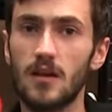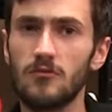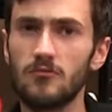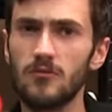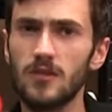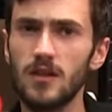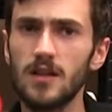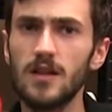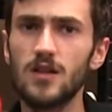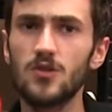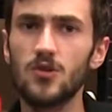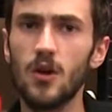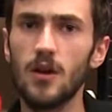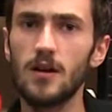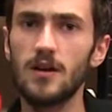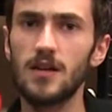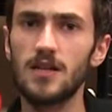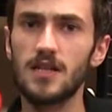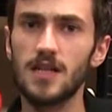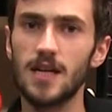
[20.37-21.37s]
and really try
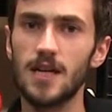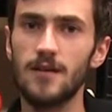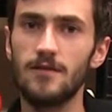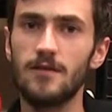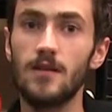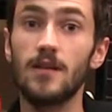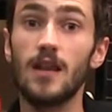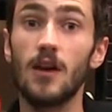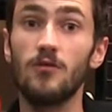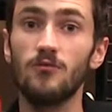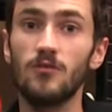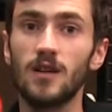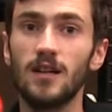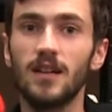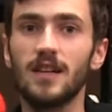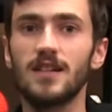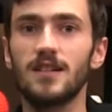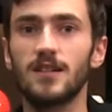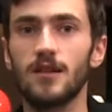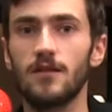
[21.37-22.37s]
and achieve that
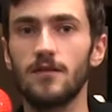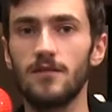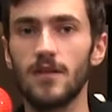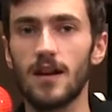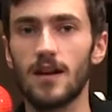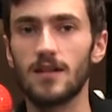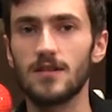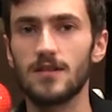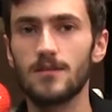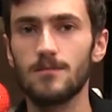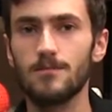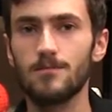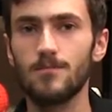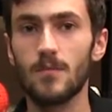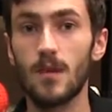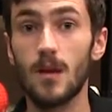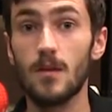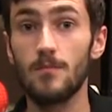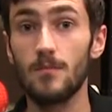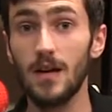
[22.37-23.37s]
realistic effect.
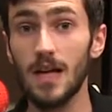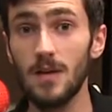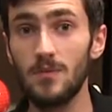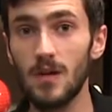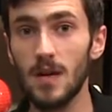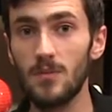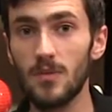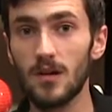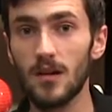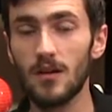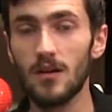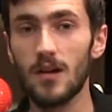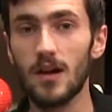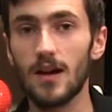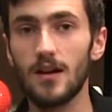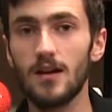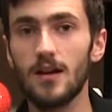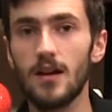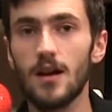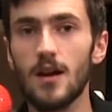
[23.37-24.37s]
Many people
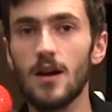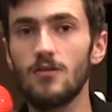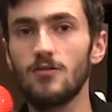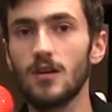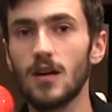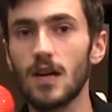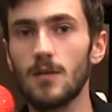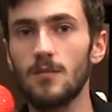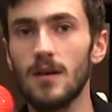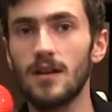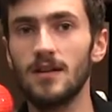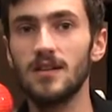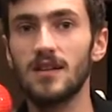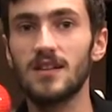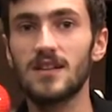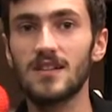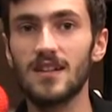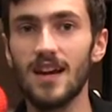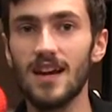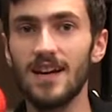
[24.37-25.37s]
online recommended
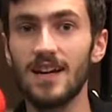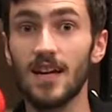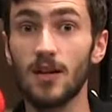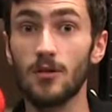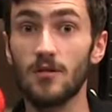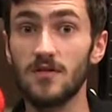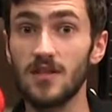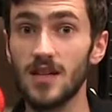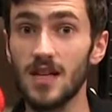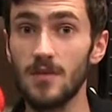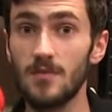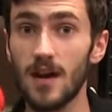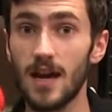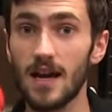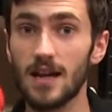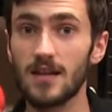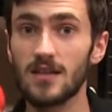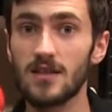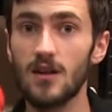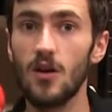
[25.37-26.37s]
staining with tea
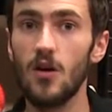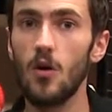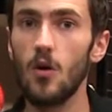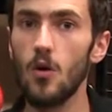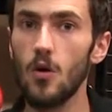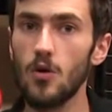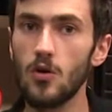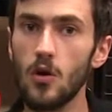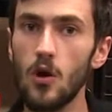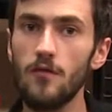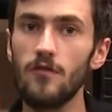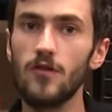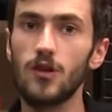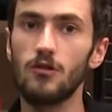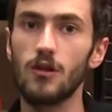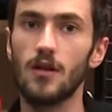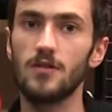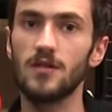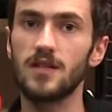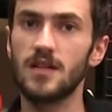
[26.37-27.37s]
bags or coffee
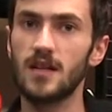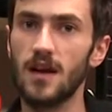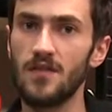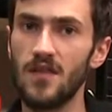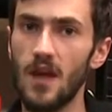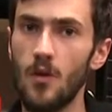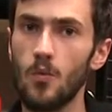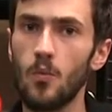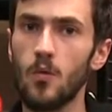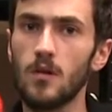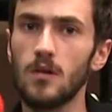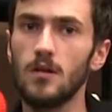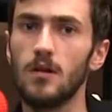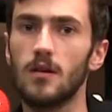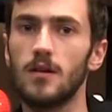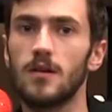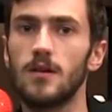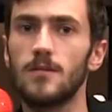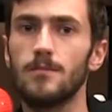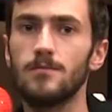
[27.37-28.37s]
grounds to get that warm
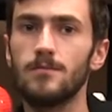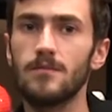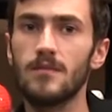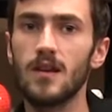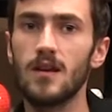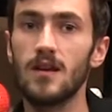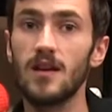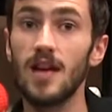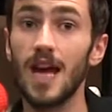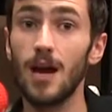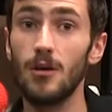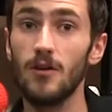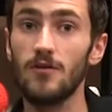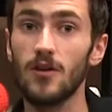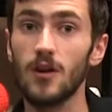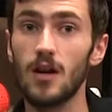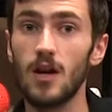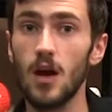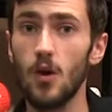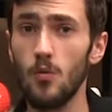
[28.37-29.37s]
look.
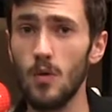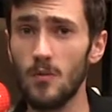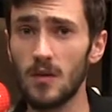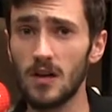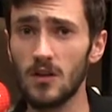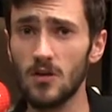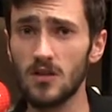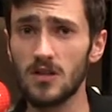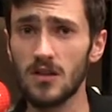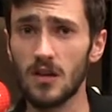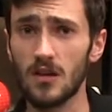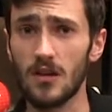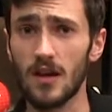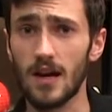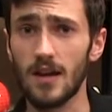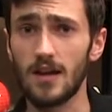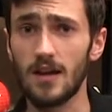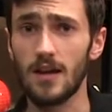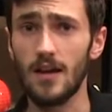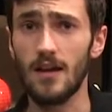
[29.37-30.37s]
However, when we looked
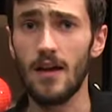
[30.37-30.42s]
online,